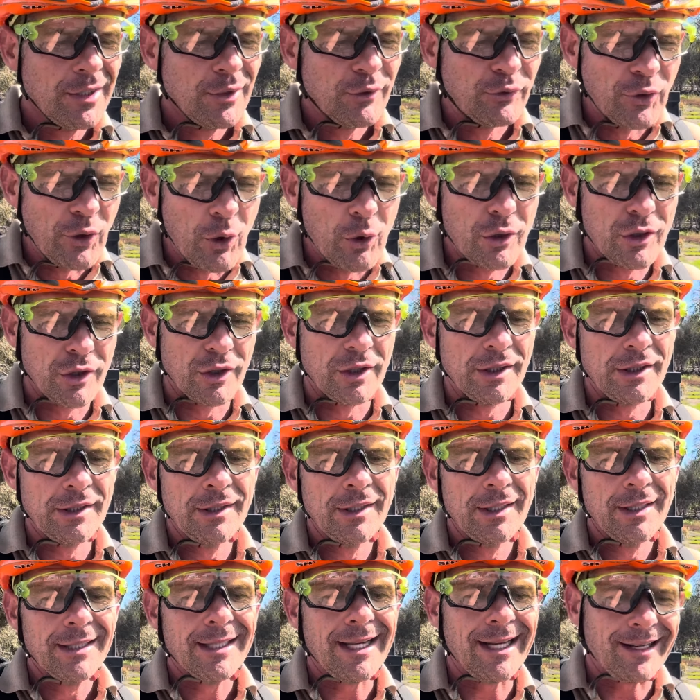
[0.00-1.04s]
feel good,
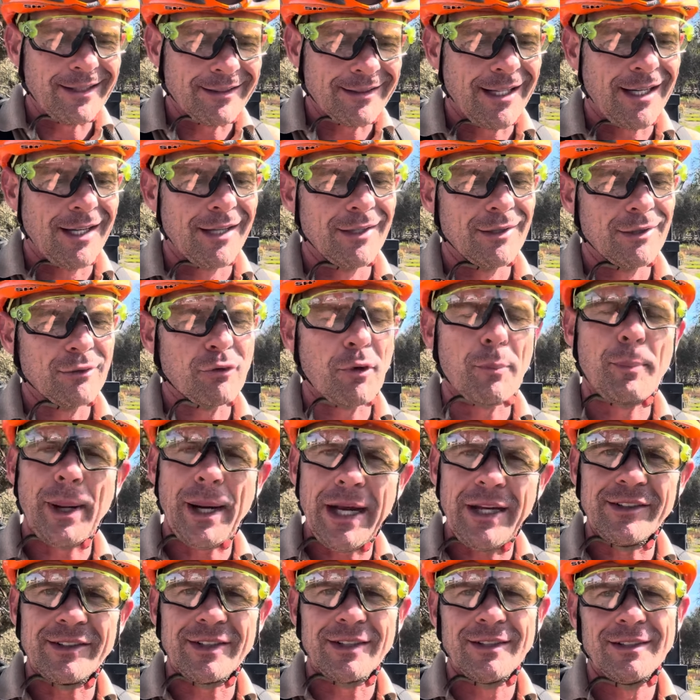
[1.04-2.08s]
get it done,
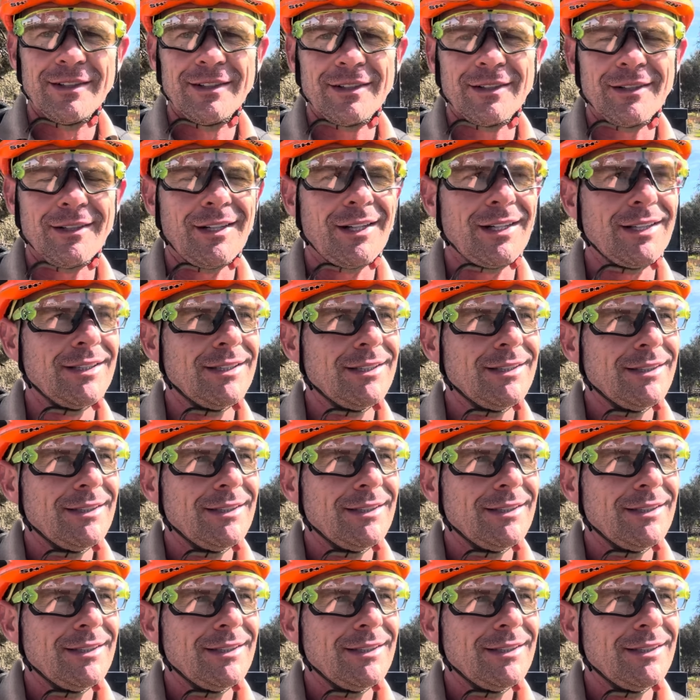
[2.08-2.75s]
repeat, all right?